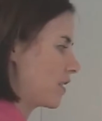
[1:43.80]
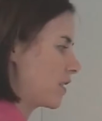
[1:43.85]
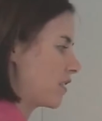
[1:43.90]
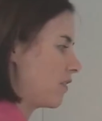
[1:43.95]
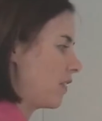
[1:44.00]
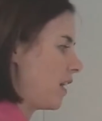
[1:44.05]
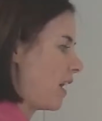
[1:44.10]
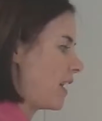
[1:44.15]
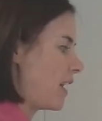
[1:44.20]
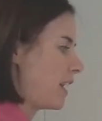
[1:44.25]

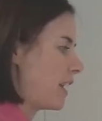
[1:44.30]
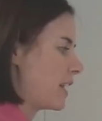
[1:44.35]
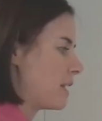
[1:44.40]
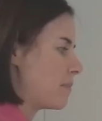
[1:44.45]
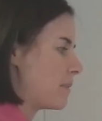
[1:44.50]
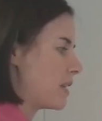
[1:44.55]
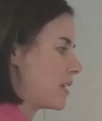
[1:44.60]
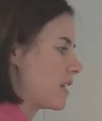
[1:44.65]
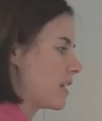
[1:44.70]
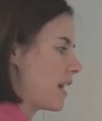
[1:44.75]
Divide
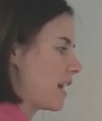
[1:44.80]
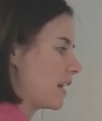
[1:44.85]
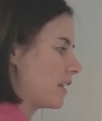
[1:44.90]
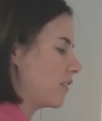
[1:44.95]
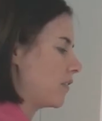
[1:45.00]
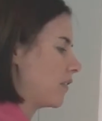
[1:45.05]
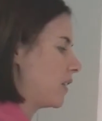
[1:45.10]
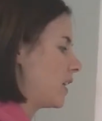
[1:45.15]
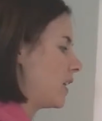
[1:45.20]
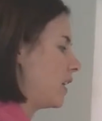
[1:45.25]
AB out
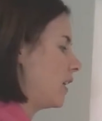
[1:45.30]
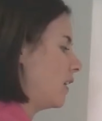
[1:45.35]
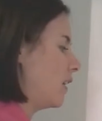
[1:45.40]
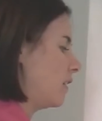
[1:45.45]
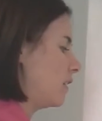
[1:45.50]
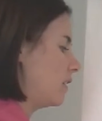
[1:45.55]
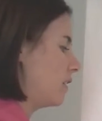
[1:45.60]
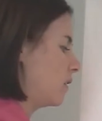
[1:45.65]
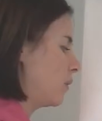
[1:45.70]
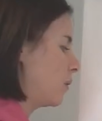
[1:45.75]
of here,
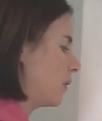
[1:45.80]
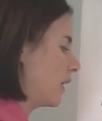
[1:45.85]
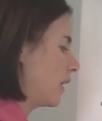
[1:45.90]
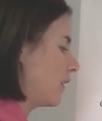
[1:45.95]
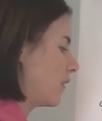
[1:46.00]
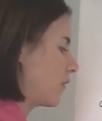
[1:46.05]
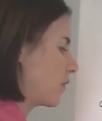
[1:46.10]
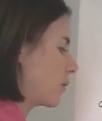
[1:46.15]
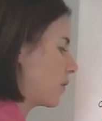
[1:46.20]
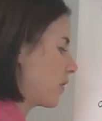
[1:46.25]
we're
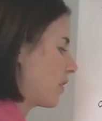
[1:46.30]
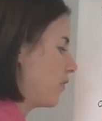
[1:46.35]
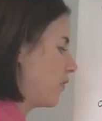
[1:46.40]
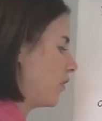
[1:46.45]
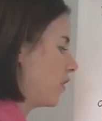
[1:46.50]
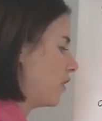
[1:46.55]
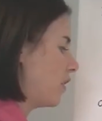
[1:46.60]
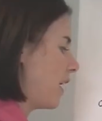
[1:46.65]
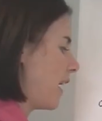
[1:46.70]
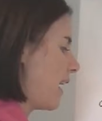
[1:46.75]
left with
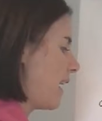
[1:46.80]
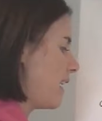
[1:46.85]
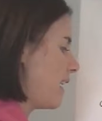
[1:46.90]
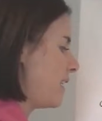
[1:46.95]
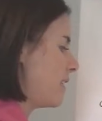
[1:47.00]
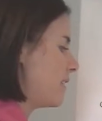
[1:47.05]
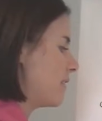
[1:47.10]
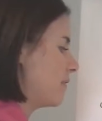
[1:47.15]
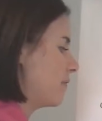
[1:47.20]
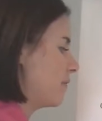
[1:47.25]

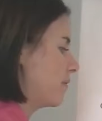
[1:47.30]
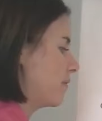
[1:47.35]
4A.